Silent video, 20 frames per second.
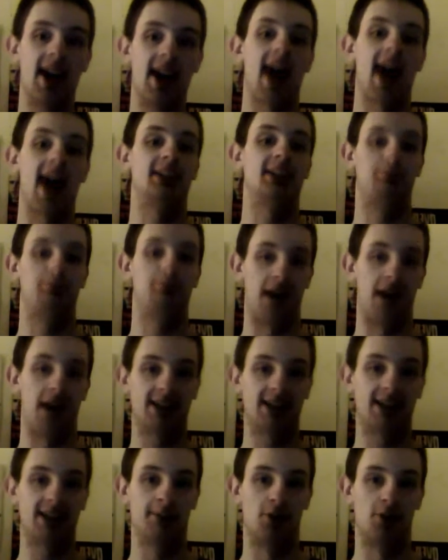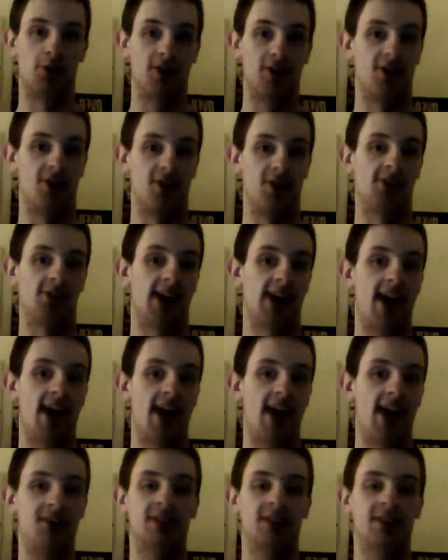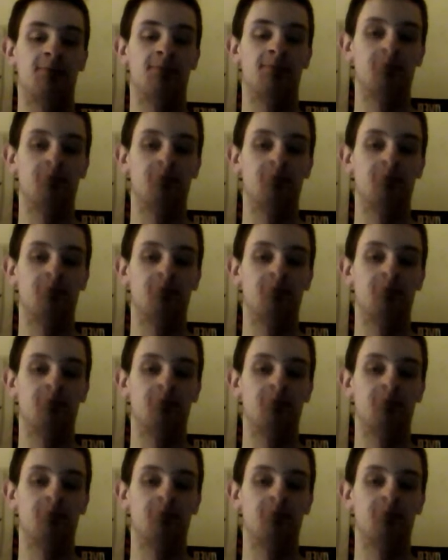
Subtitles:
as possible in our lives.